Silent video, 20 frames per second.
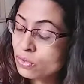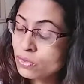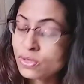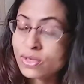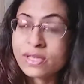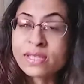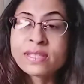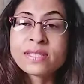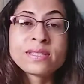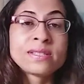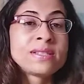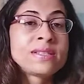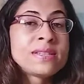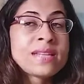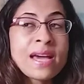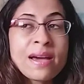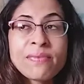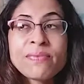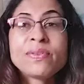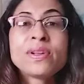you can
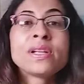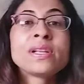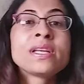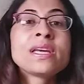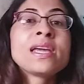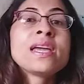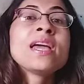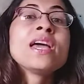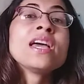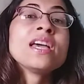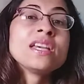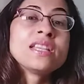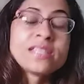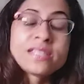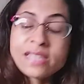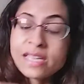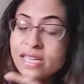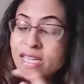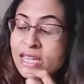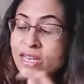definitely
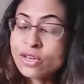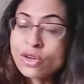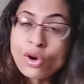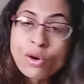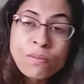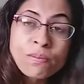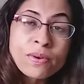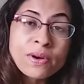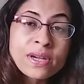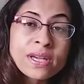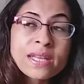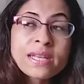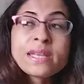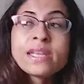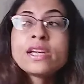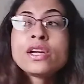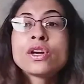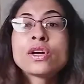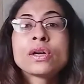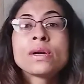stick a notebook in
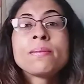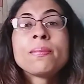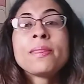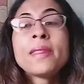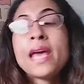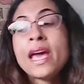here.